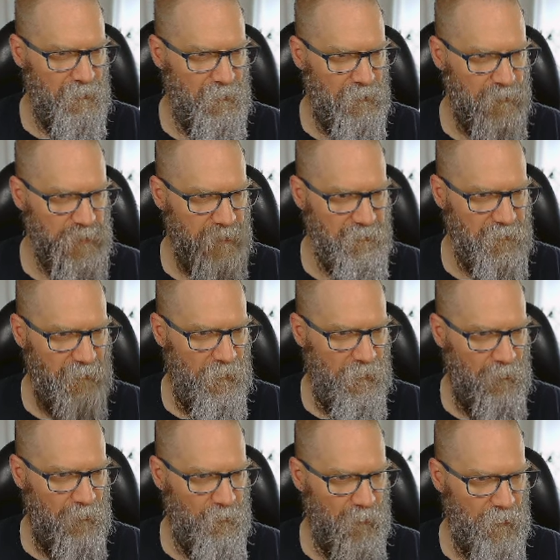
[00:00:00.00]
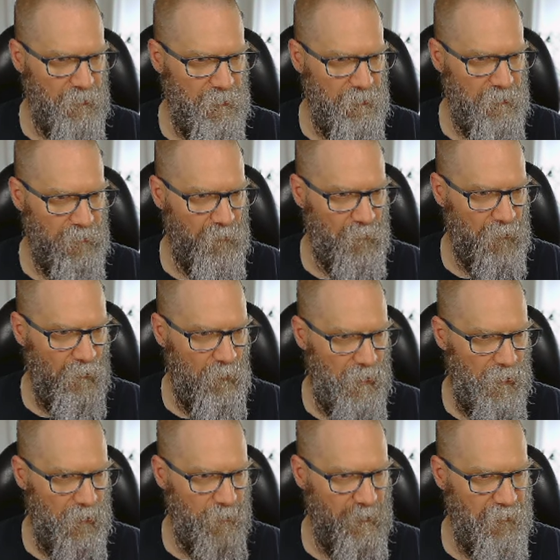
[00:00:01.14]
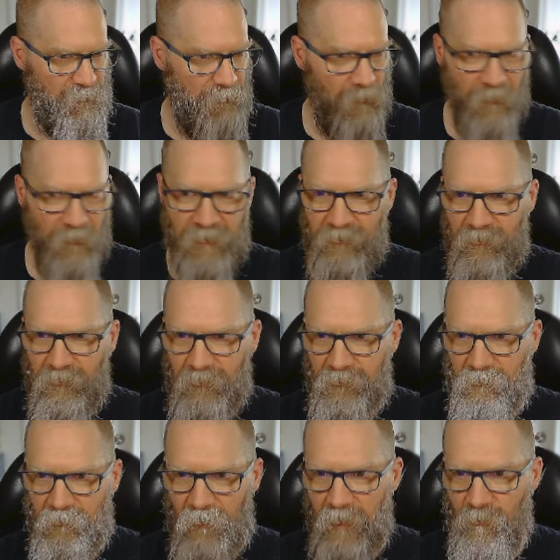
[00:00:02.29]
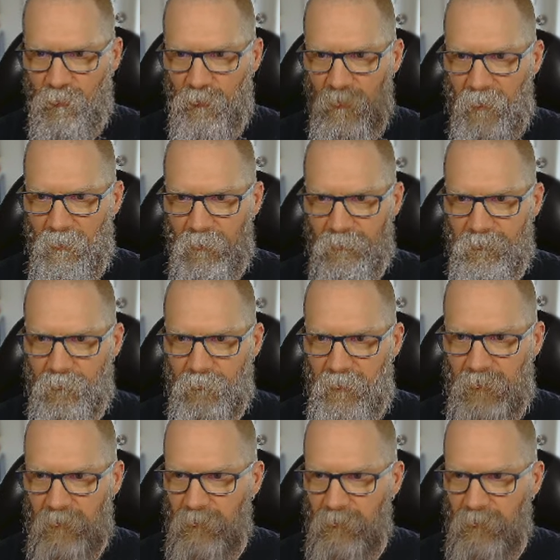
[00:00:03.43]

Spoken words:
shutdown, market, requirements. Our instance type we also need.